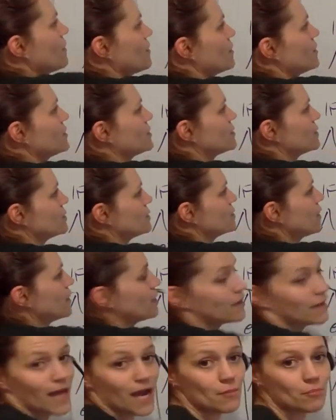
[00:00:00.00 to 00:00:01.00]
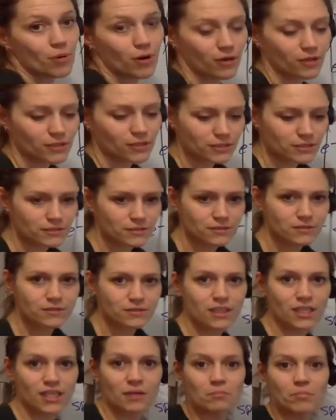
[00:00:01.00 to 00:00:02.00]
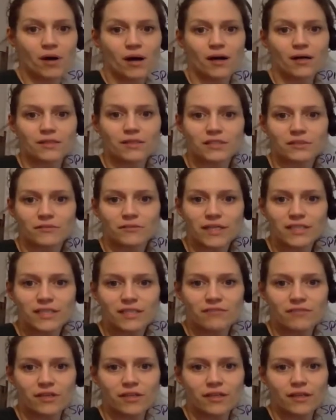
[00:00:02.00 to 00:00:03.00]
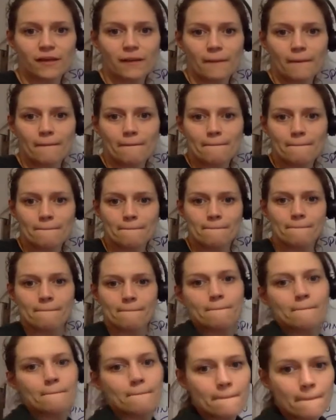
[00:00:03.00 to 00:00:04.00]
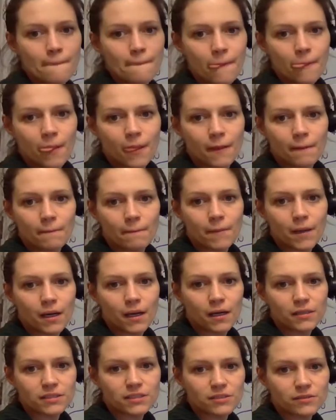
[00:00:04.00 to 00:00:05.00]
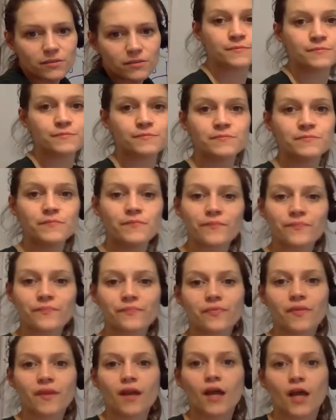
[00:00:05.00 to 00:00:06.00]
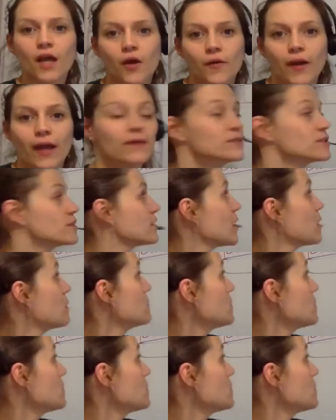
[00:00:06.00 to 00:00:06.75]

this and that part. I'm going to pause and erase everything. Pause and erase. Okay, so now I'm